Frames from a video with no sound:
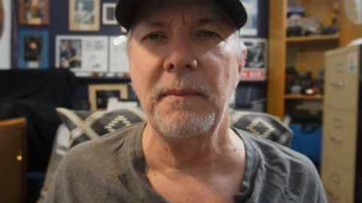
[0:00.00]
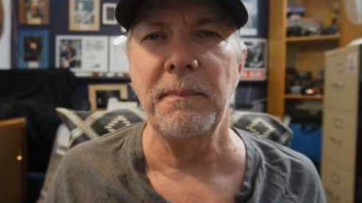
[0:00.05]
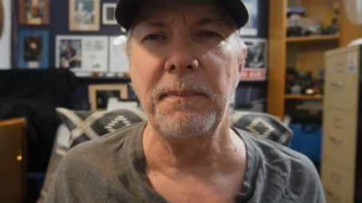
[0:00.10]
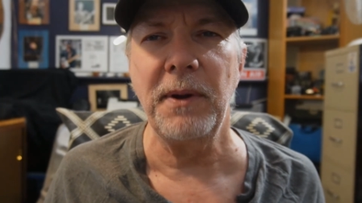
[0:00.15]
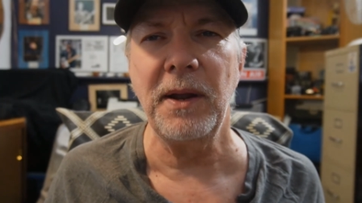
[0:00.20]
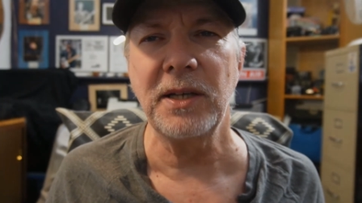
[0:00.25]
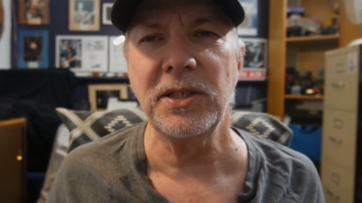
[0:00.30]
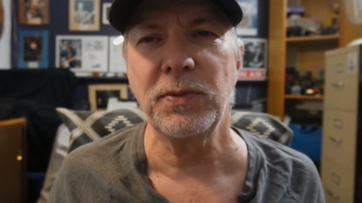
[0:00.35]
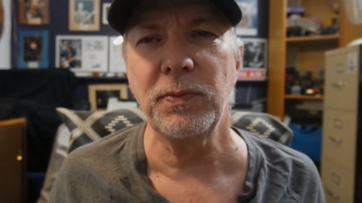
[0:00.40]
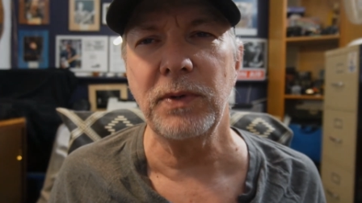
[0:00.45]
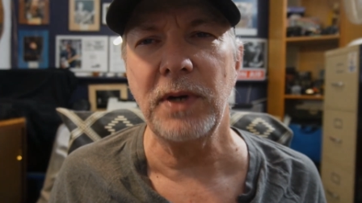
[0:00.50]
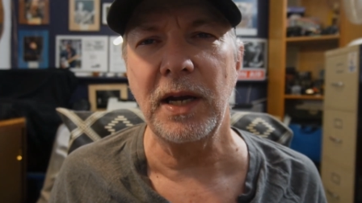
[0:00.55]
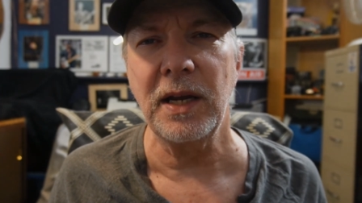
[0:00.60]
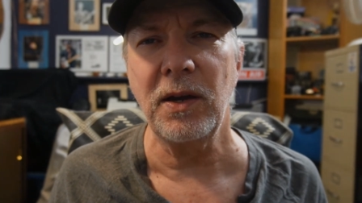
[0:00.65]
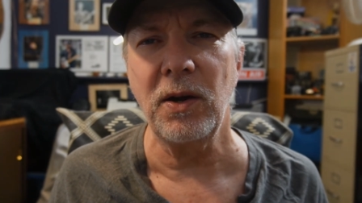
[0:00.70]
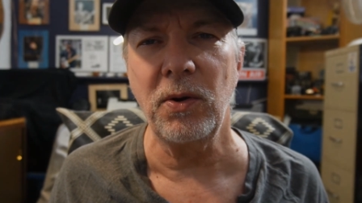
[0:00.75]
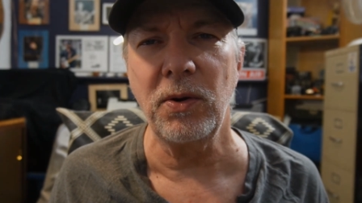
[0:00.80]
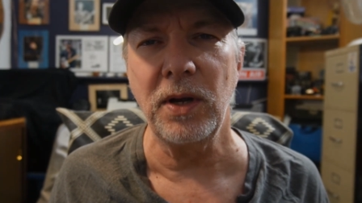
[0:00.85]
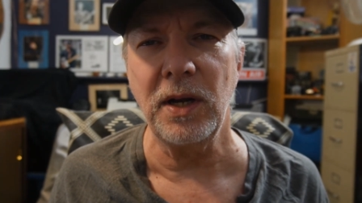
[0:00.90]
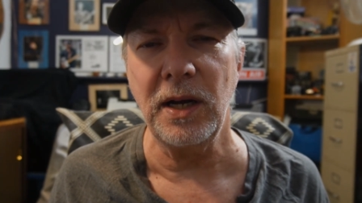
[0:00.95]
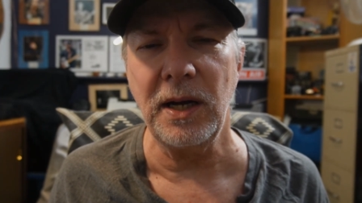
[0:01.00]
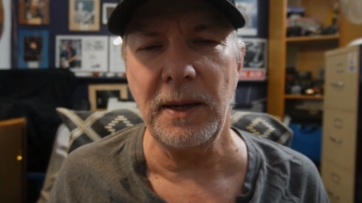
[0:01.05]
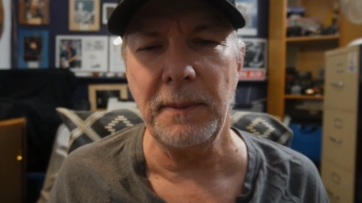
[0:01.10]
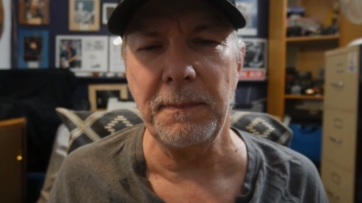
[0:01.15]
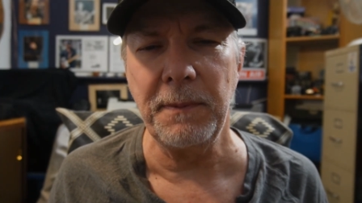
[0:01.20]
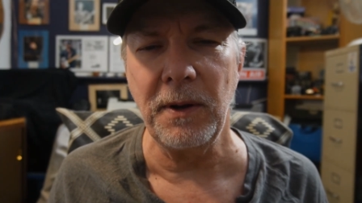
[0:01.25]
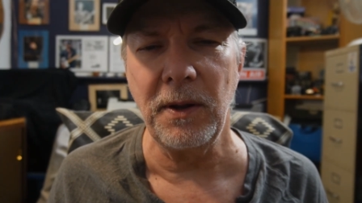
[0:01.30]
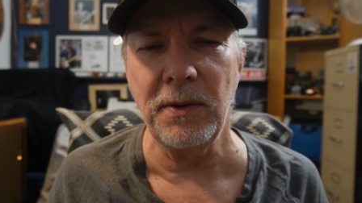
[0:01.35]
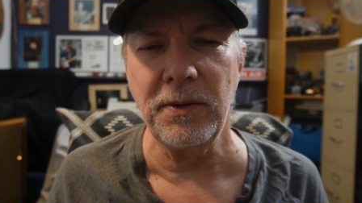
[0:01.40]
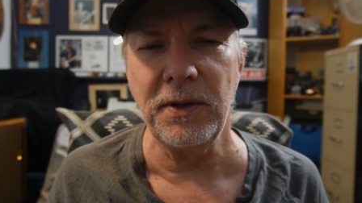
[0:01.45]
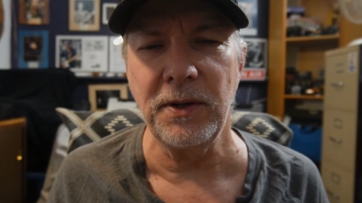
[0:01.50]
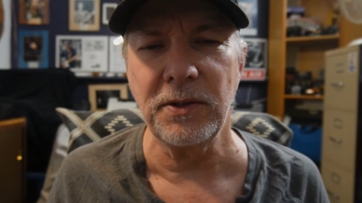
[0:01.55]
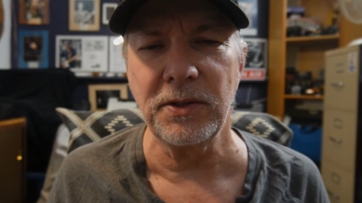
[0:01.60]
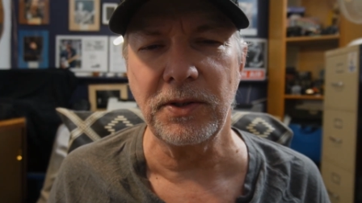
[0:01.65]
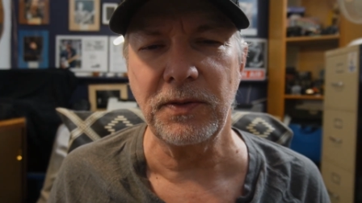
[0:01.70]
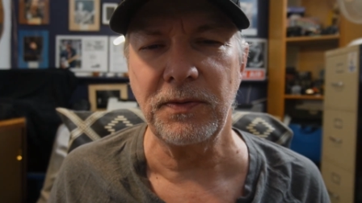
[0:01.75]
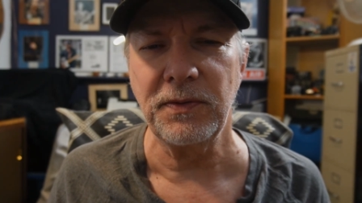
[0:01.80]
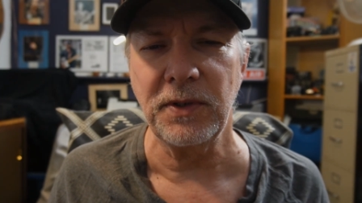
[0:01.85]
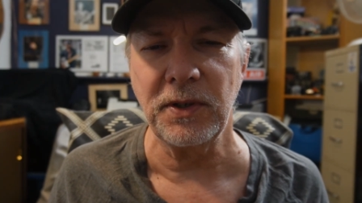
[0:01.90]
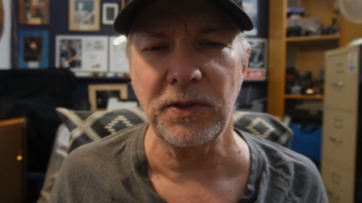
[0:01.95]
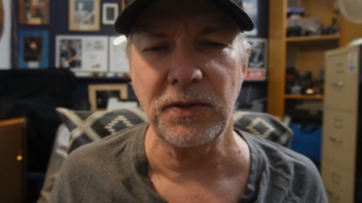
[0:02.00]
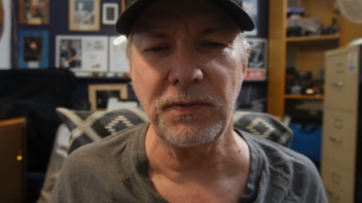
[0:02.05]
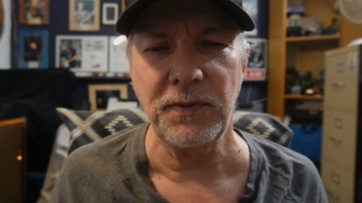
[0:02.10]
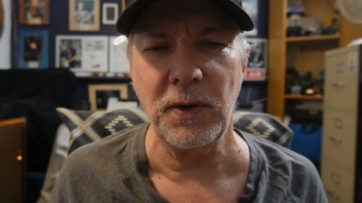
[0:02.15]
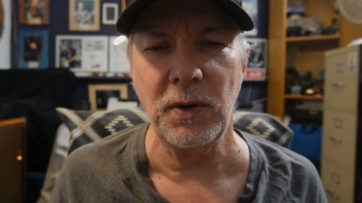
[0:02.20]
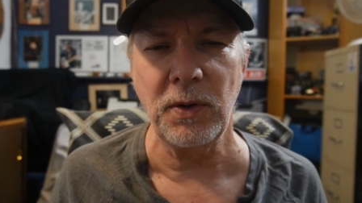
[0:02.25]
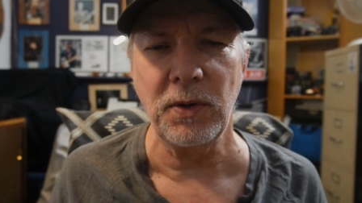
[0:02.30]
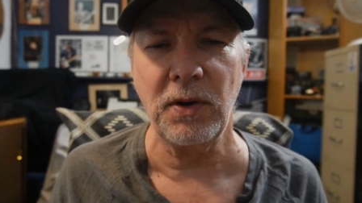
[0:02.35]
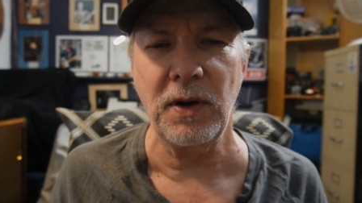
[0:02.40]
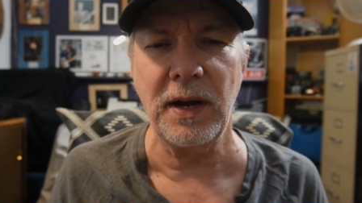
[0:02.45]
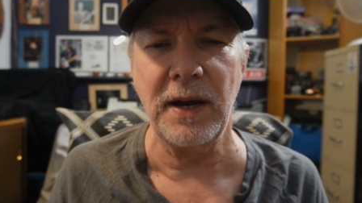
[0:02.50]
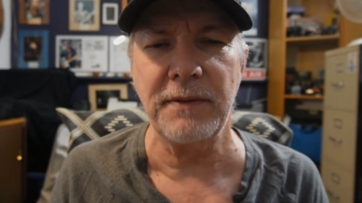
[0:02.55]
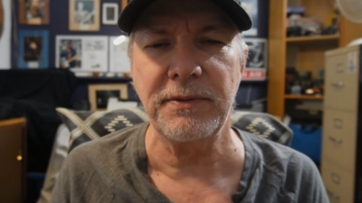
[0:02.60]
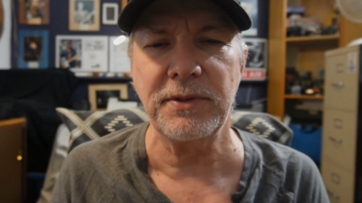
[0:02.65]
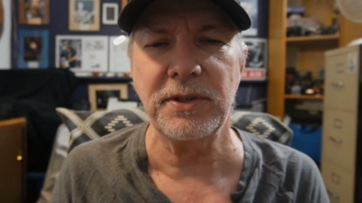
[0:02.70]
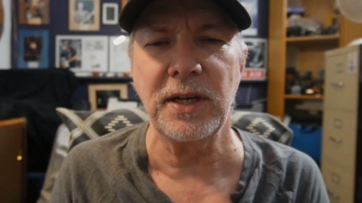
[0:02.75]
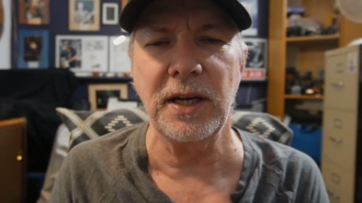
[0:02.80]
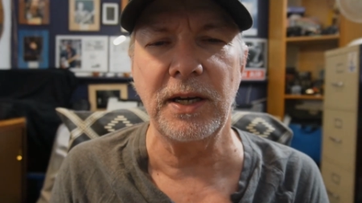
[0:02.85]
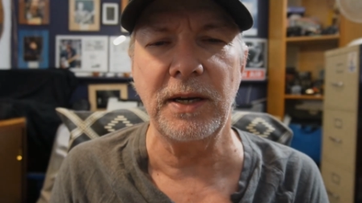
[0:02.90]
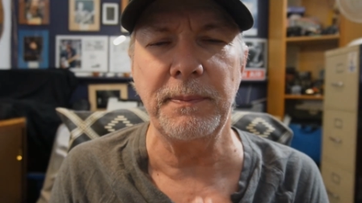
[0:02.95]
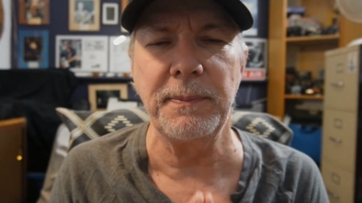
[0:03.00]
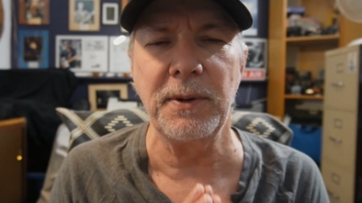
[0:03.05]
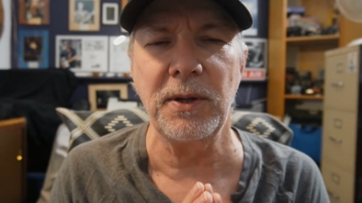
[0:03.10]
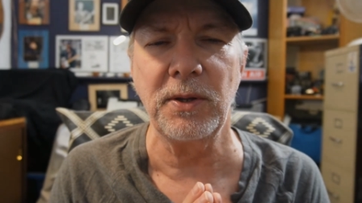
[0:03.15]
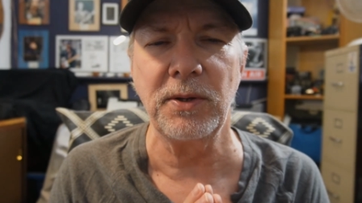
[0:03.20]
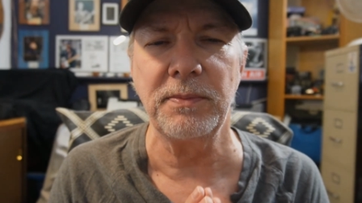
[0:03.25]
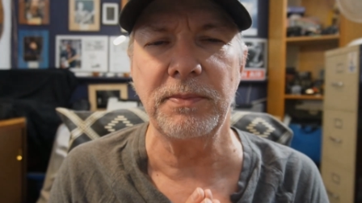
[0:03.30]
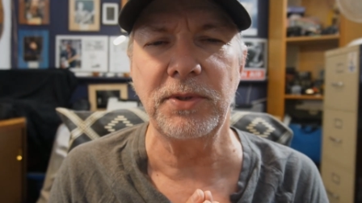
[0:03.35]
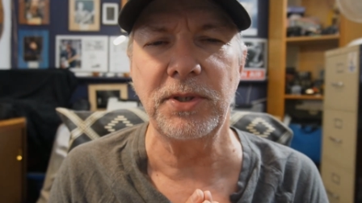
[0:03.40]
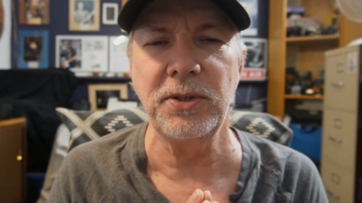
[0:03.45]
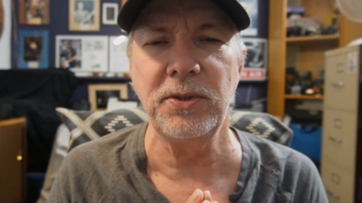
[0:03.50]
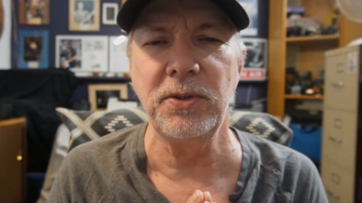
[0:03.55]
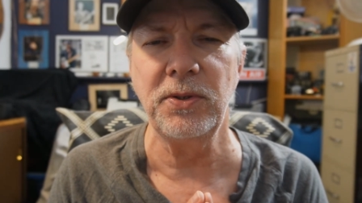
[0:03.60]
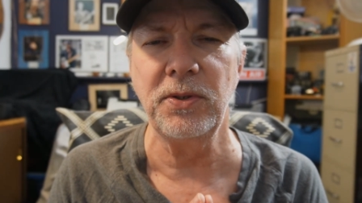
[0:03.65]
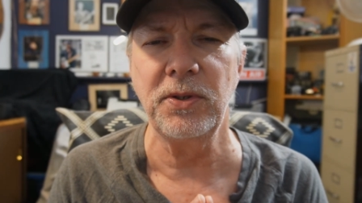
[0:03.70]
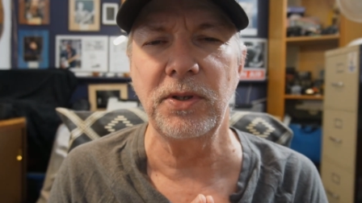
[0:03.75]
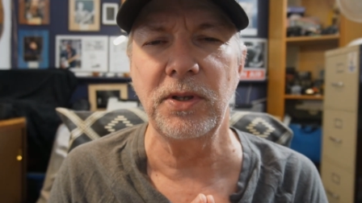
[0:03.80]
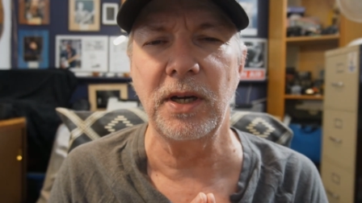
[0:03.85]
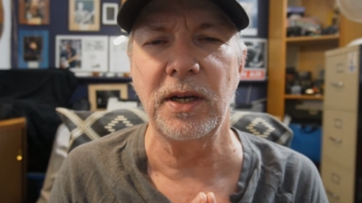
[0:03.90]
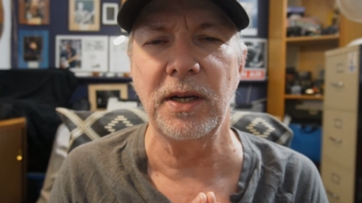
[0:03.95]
Plus, when I go to upload those photographs and I upload them to